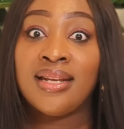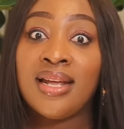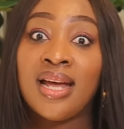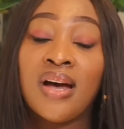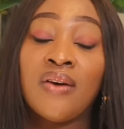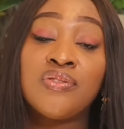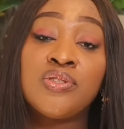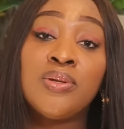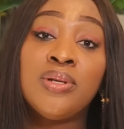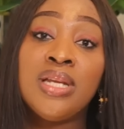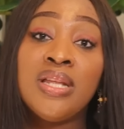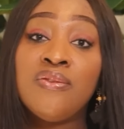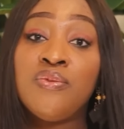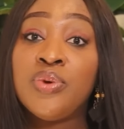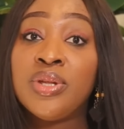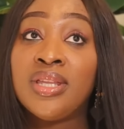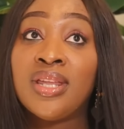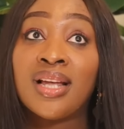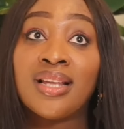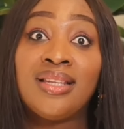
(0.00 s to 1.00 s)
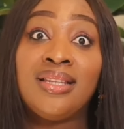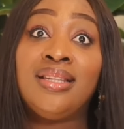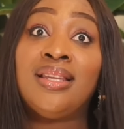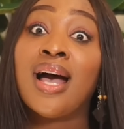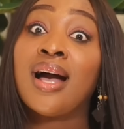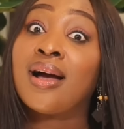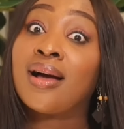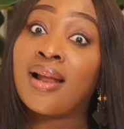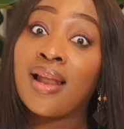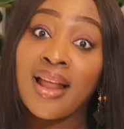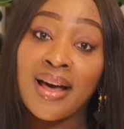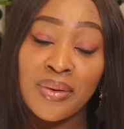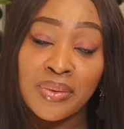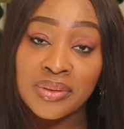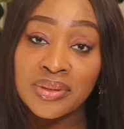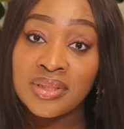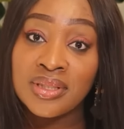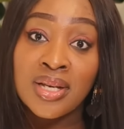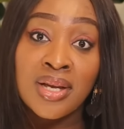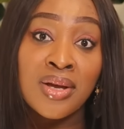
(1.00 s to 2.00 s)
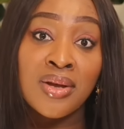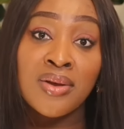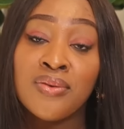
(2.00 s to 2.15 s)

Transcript: and they have to live with that dark cloud